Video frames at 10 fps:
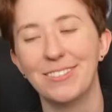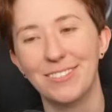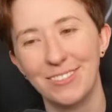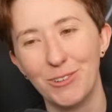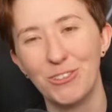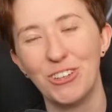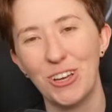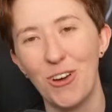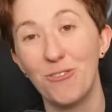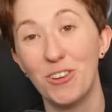Lo
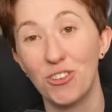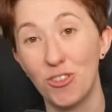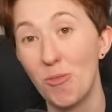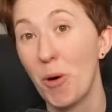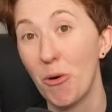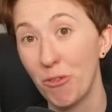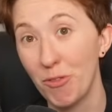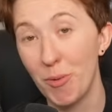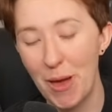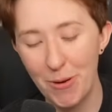Qingge fished the both of
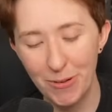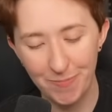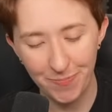them out.